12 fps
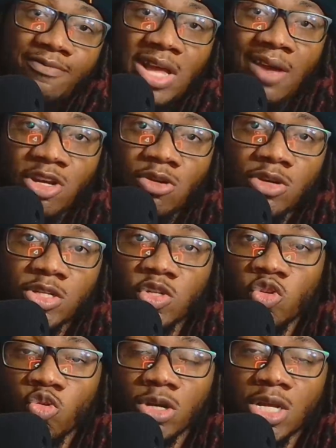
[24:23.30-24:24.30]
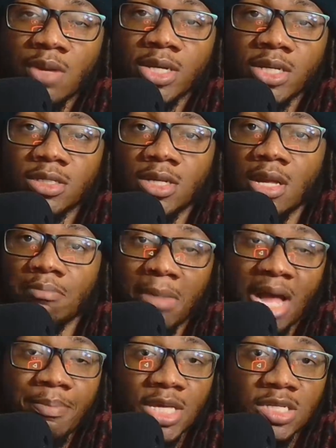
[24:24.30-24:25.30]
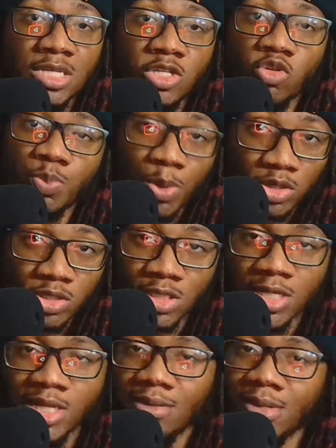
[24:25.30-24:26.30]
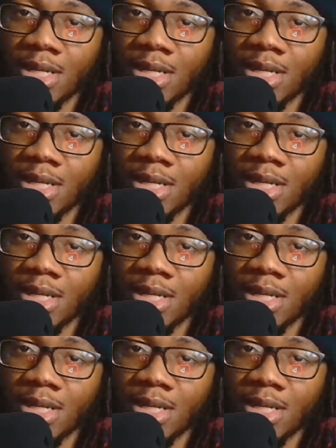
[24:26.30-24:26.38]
I've noticed the shortcomings. My biggest issues personally,